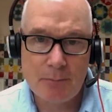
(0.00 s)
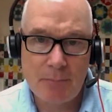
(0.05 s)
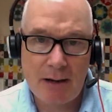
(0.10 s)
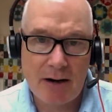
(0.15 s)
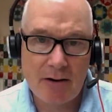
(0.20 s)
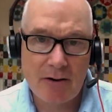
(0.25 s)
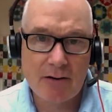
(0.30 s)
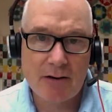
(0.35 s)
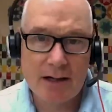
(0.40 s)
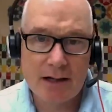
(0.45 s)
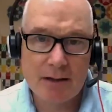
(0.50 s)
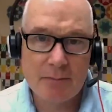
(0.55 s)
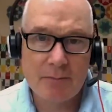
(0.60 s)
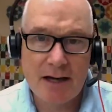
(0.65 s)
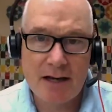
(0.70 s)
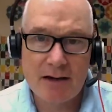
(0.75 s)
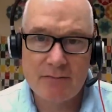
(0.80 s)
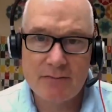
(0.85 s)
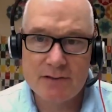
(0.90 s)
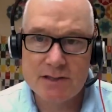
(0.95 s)
paralytic
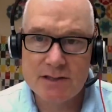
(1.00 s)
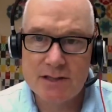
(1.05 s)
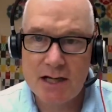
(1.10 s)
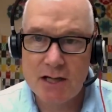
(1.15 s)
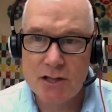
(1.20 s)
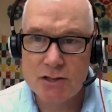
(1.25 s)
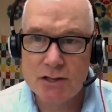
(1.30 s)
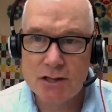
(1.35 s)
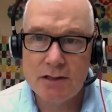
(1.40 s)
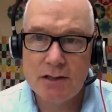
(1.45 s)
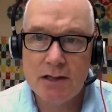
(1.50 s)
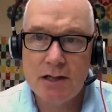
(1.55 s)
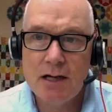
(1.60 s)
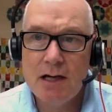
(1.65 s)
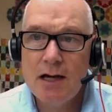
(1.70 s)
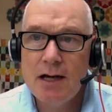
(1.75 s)
manifestation.